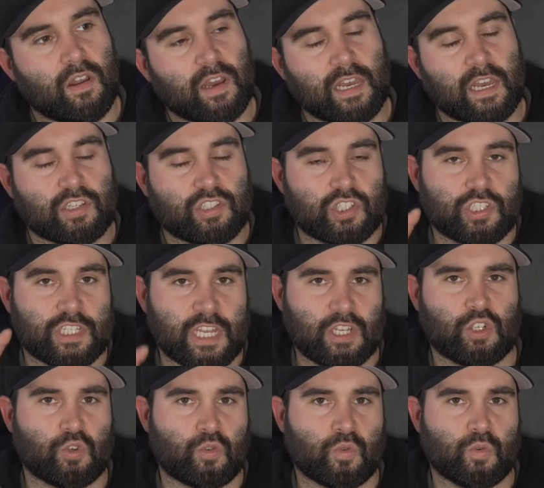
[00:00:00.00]

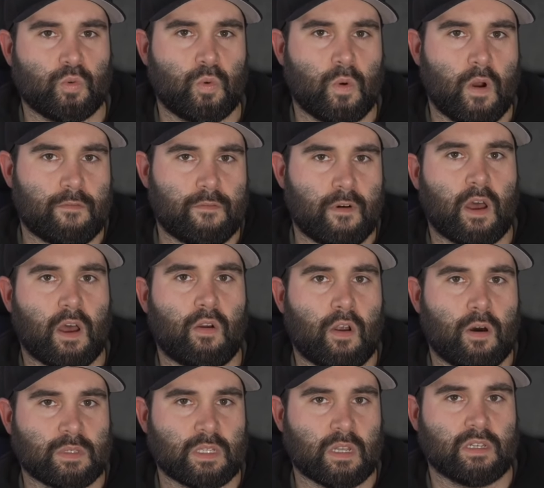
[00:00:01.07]
central
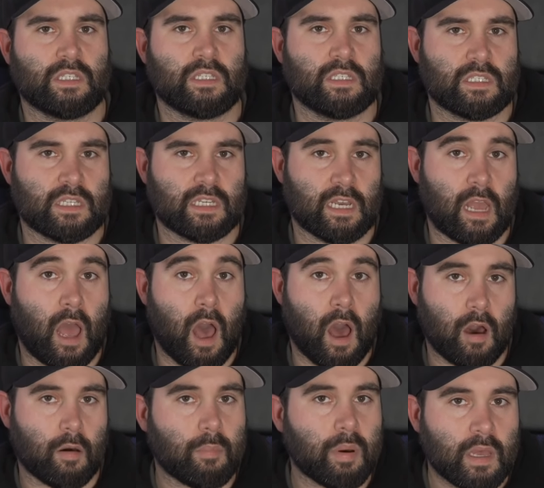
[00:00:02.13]
firearms licensing
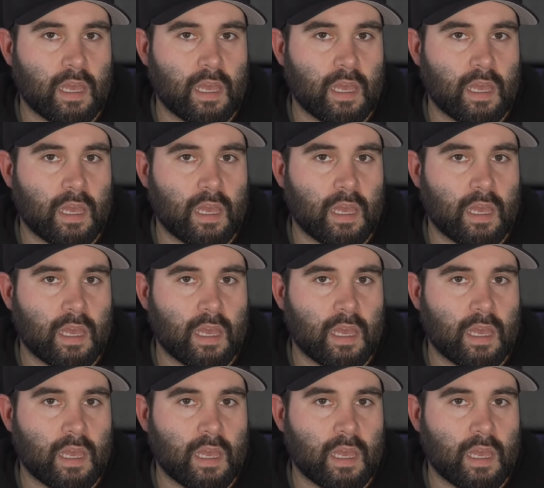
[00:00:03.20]
hub,